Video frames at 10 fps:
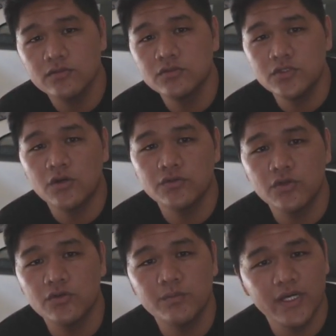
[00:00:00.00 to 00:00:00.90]
who don't
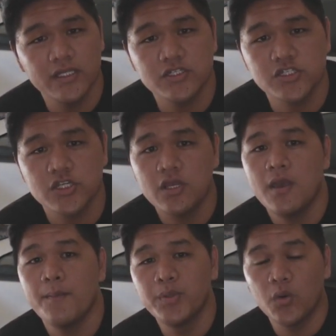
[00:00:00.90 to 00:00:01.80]
know much
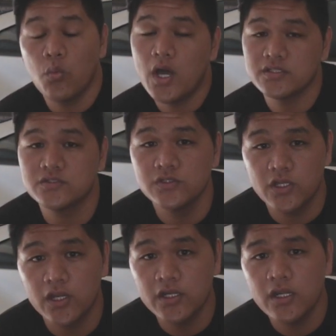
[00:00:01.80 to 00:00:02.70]
but want to
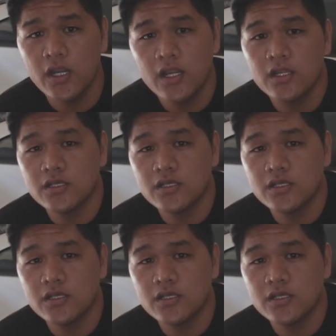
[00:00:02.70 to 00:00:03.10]
learn.